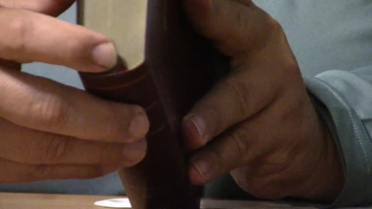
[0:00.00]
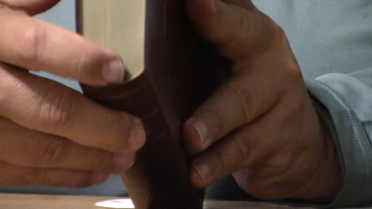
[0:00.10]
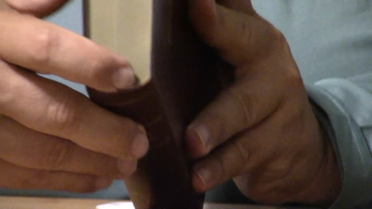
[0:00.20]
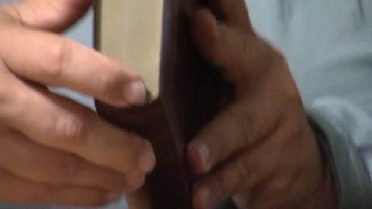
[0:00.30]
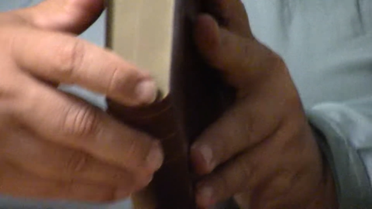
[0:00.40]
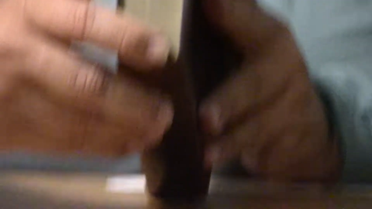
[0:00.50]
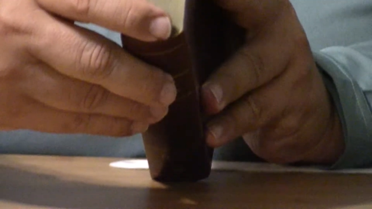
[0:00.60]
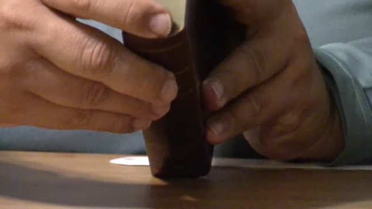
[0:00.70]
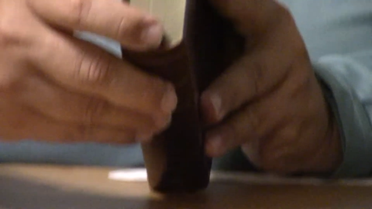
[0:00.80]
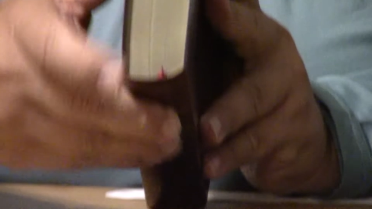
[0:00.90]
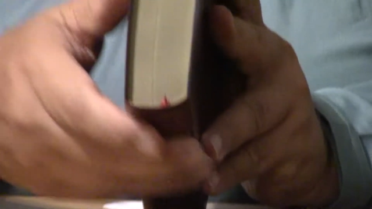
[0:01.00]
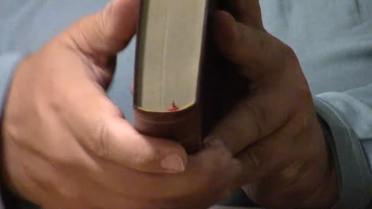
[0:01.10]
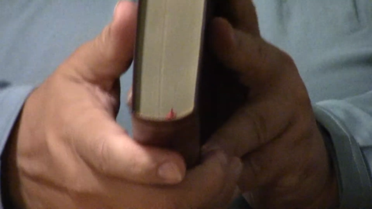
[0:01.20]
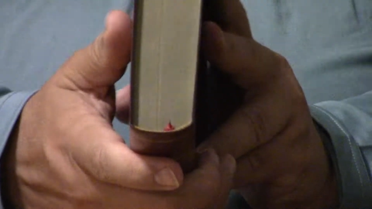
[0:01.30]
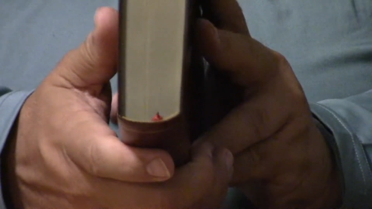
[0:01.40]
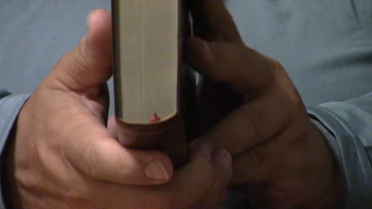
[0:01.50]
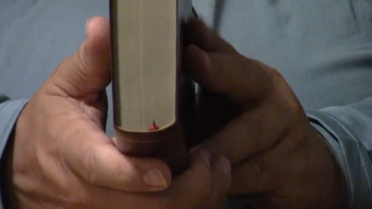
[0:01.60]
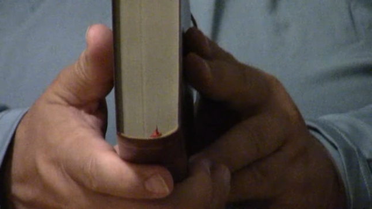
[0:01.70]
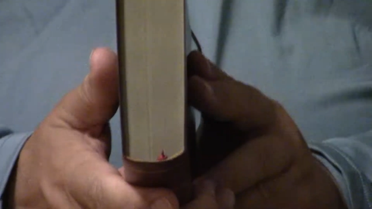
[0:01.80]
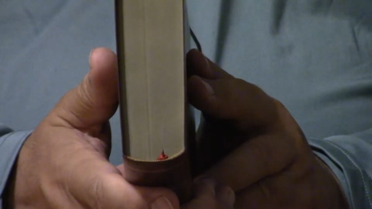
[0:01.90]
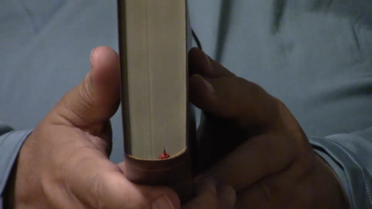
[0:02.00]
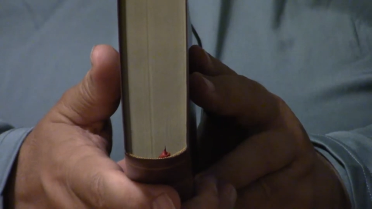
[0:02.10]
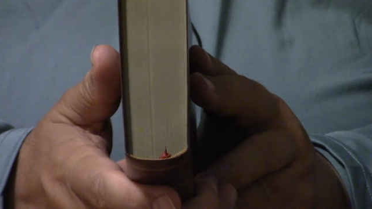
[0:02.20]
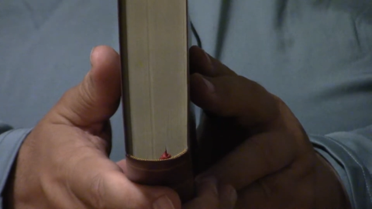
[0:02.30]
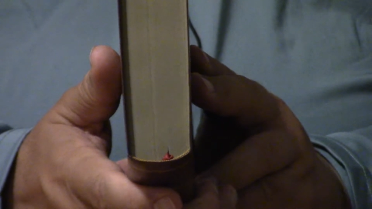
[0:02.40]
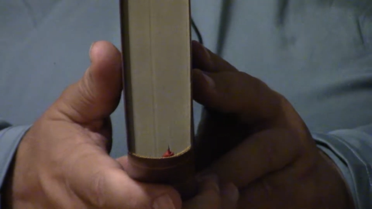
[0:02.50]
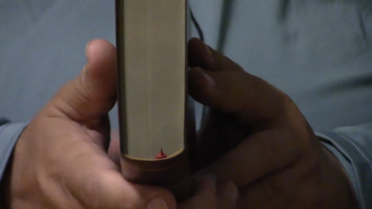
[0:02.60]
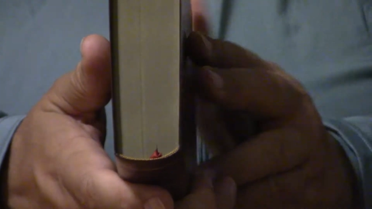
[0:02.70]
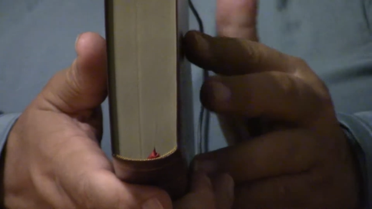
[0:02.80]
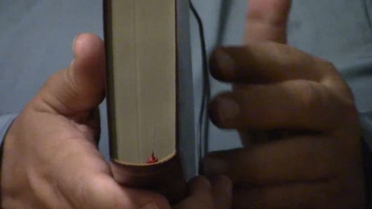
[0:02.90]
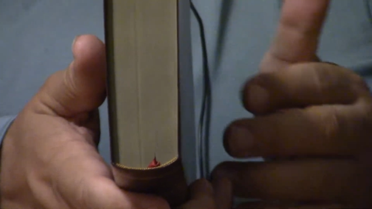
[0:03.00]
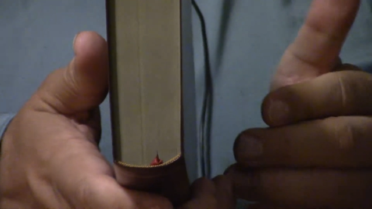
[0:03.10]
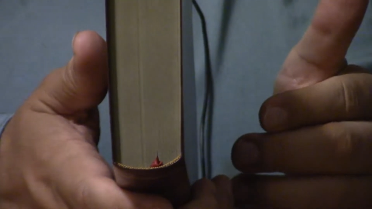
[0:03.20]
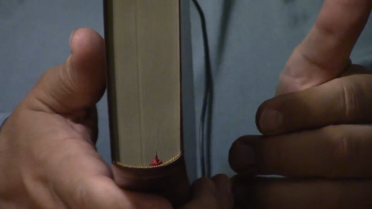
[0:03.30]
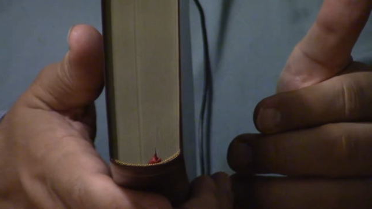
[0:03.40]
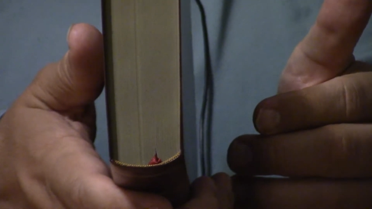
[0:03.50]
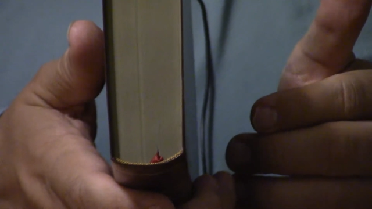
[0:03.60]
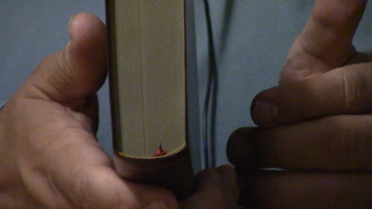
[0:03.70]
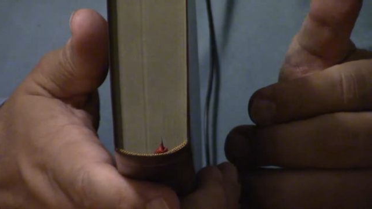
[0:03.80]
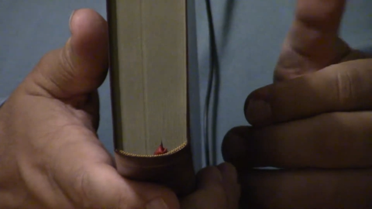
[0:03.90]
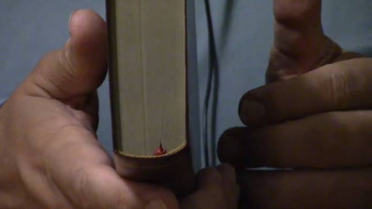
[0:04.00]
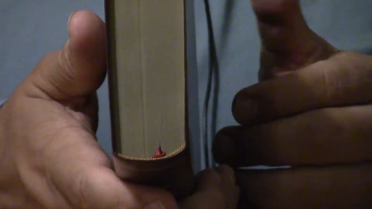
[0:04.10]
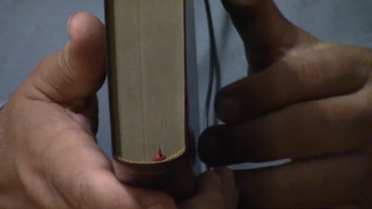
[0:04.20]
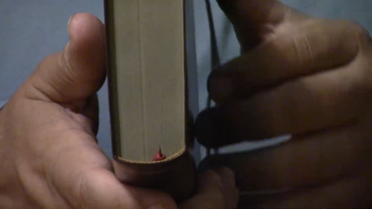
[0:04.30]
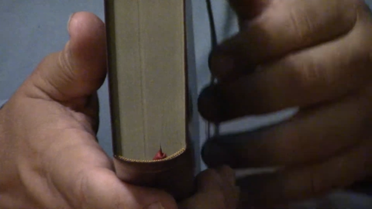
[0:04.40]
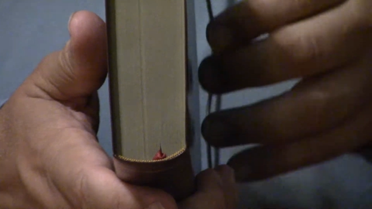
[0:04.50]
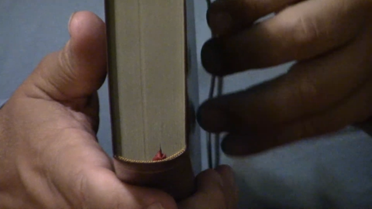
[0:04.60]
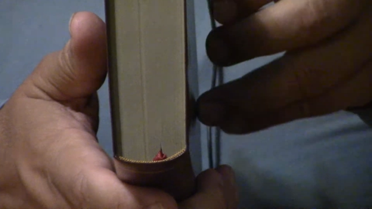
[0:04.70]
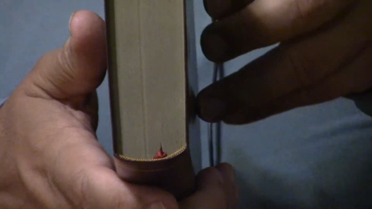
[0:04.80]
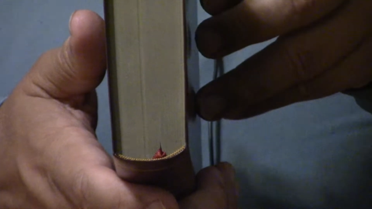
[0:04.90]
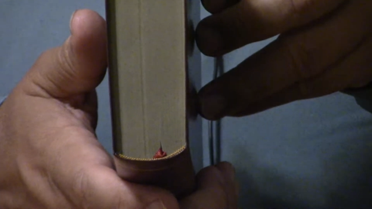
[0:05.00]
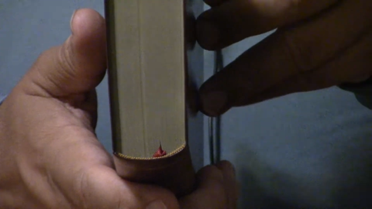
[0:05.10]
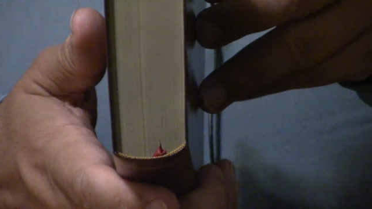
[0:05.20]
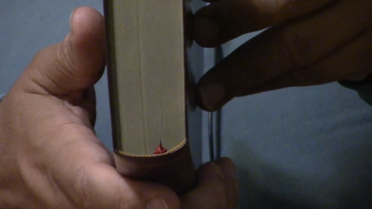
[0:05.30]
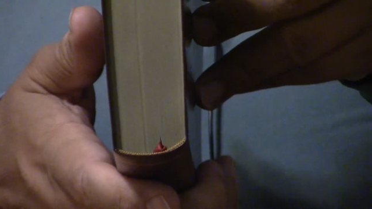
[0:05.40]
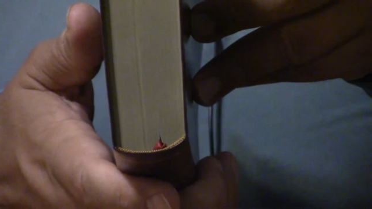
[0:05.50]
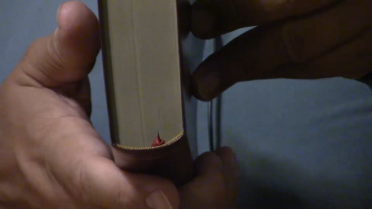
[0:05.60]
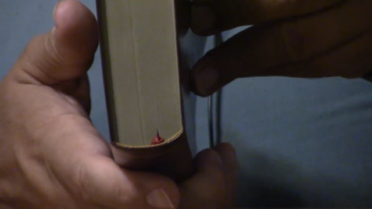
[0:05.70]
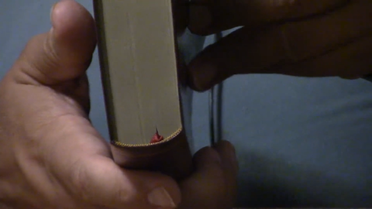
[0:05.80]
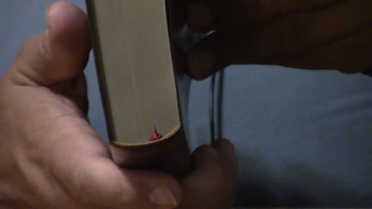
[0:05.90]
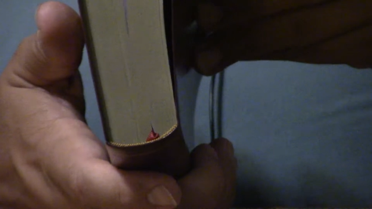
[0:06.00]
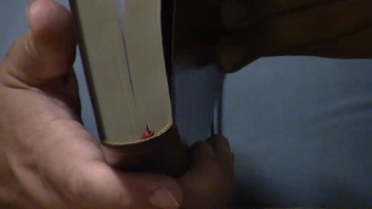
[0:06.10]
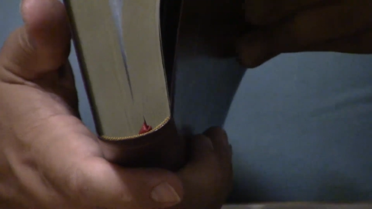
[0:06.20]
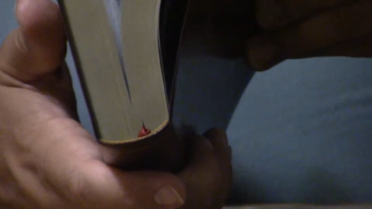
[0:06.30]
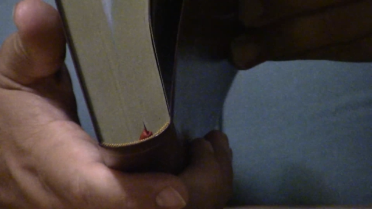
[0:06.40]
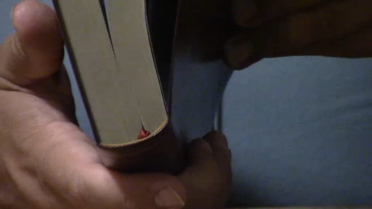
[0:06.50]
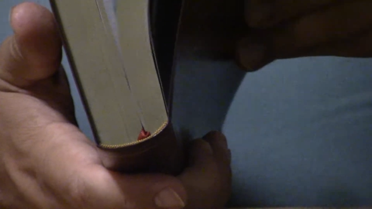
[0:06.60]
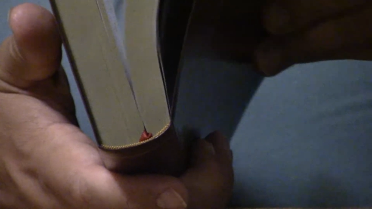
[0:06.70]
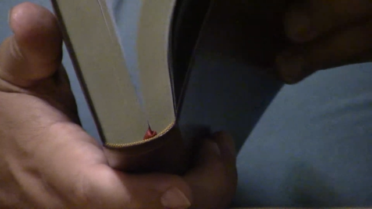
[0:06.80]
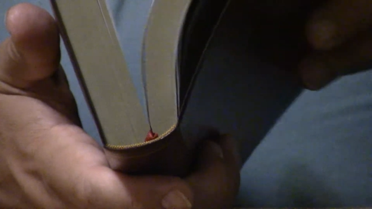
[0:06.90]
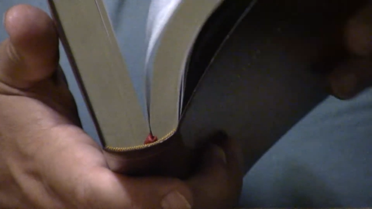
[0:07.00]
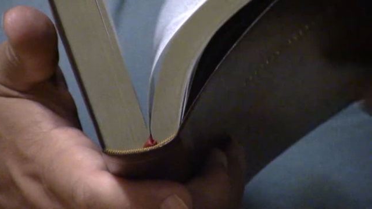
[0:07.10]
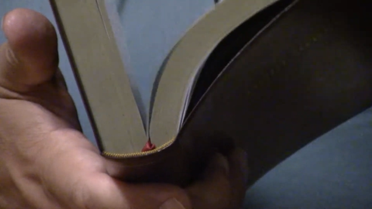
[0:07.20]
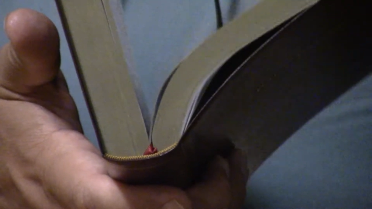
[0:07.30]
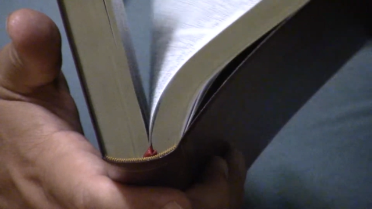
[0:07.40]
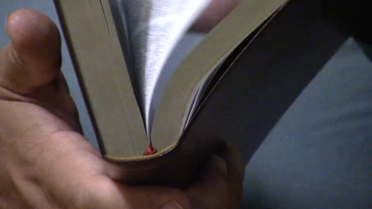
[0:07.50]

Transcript: Nobody's mouth can be seen.